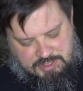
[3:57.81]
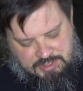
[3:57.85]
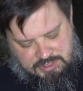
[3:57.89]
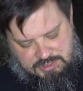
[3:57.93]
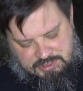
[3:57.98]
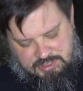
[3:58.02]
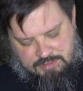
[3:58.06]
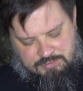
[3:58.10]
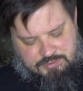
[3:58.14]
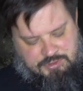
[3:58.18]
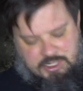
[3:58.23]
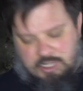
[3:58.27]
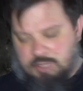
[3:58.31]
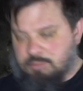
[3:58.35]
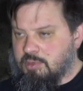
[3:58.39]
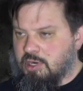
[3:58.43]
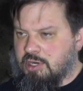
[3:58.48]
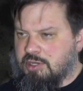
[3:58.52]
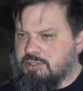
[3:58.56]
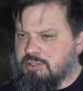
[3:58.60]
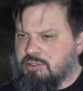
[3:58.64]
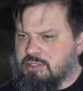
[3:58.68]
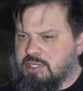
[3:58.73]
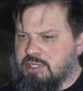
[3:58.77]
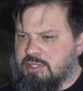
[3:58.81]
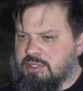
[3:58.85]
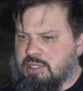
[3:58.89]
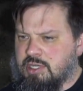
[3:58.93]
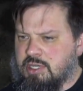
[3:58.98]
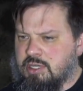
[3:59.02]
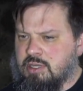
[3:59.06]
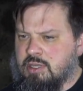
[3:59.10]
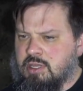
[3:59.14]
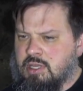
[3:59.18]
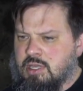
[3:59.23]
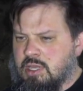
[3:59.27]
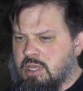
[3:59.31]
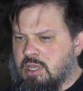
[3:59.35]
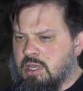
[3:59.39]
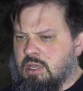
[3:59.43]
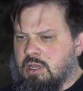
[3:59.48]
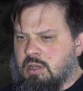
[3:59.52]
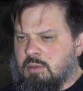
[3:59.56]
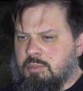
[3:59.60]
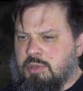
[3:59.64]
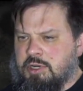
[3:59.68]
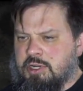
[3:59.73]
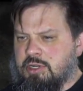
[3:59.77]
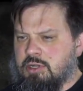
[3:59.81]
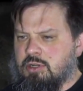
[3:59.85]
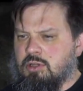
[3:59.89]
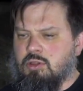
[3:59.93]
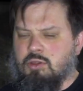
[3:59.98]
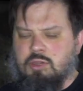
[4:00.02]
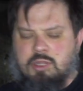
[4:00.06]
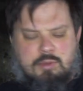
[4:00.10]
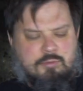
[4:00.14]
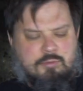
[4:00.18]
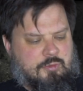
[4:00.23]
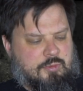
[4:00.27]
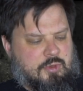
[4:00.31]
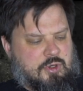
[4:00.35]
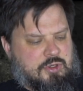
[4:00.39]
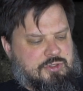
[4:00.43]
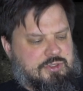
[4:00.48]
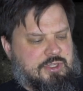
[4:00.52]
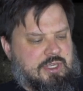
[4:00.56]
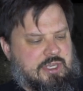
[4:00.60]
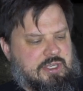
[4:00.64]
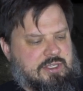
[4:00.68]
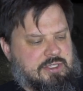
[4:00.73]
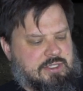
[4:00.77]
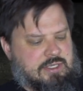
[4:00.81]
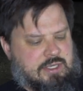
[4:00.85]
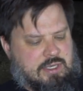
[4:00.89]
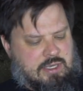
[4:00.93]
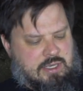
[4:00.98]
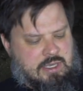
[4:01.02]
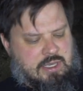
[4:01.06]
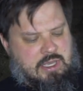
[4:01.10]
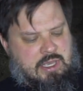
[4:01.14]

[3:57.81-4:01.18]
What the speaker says: It doesn't have trademarks or anything, but it'll hold most things.